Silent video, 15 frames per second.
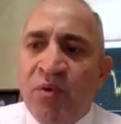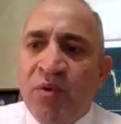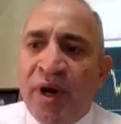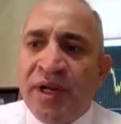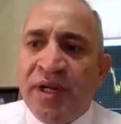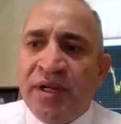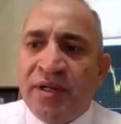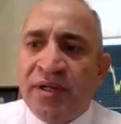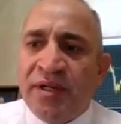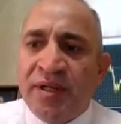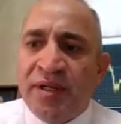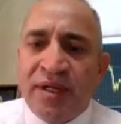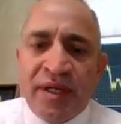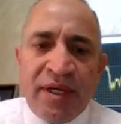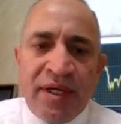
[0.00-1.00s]
Everyone
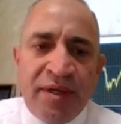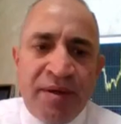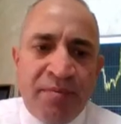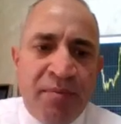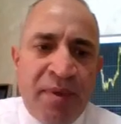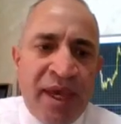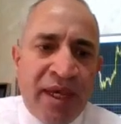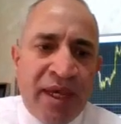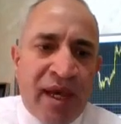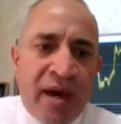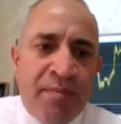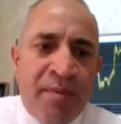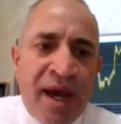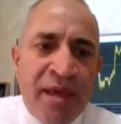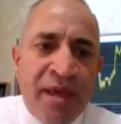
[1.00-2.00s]
make
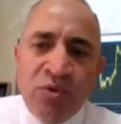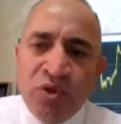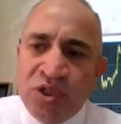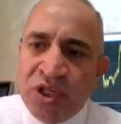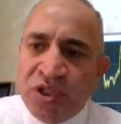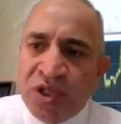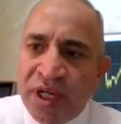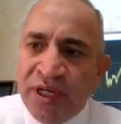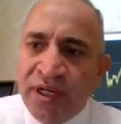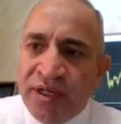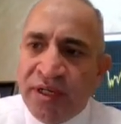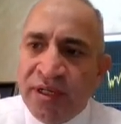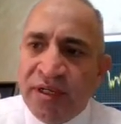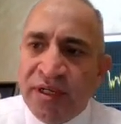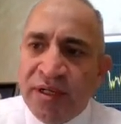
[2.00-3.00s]
a buy
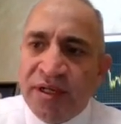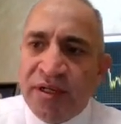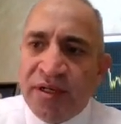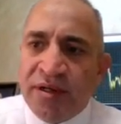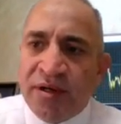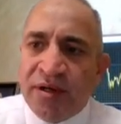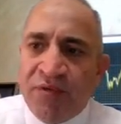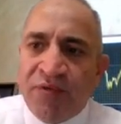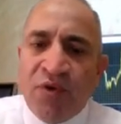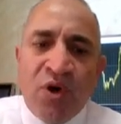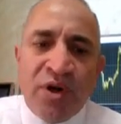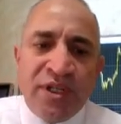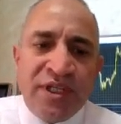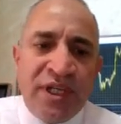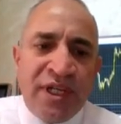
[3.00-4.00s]
position.
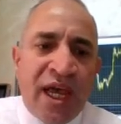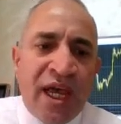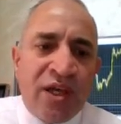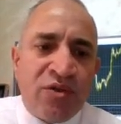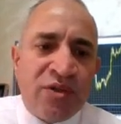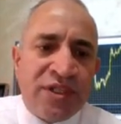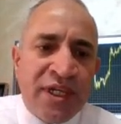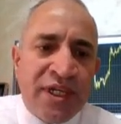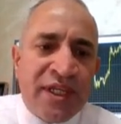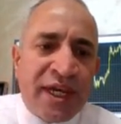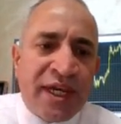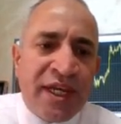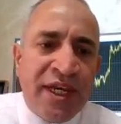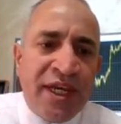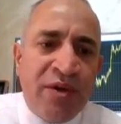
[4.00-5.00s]
Of course, he like to
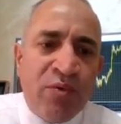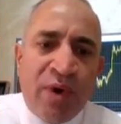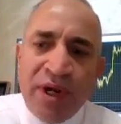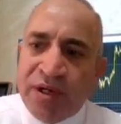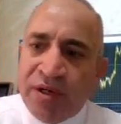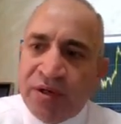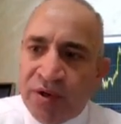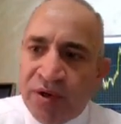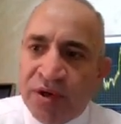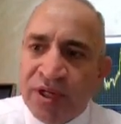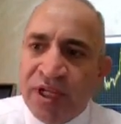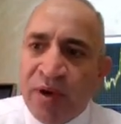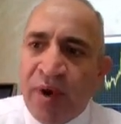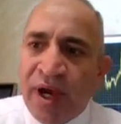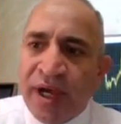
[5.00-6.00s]
see the green one
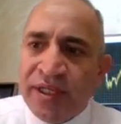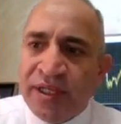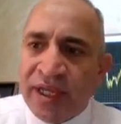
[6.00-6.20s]
or the